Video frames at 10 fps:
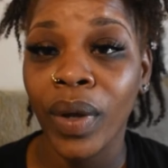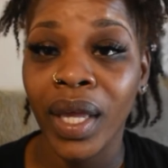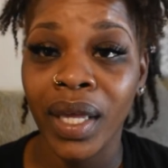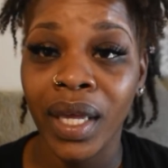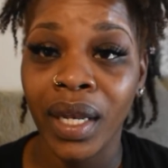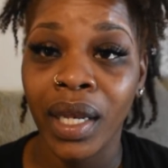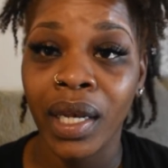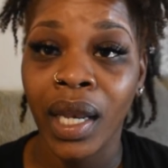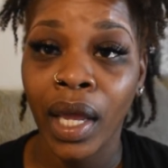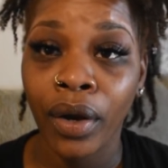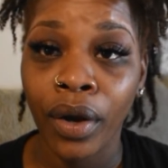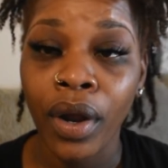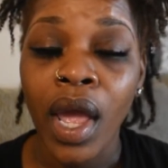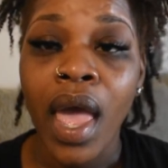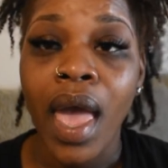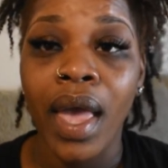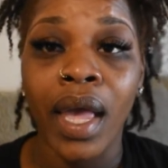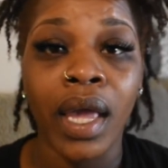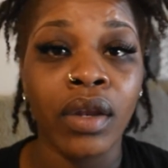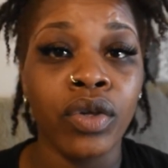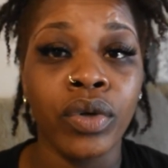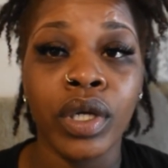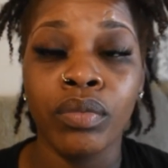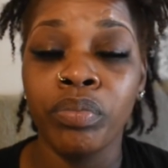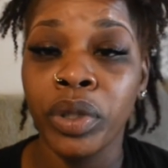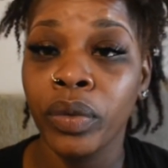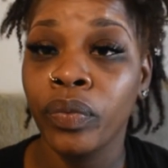and get it later, and you can put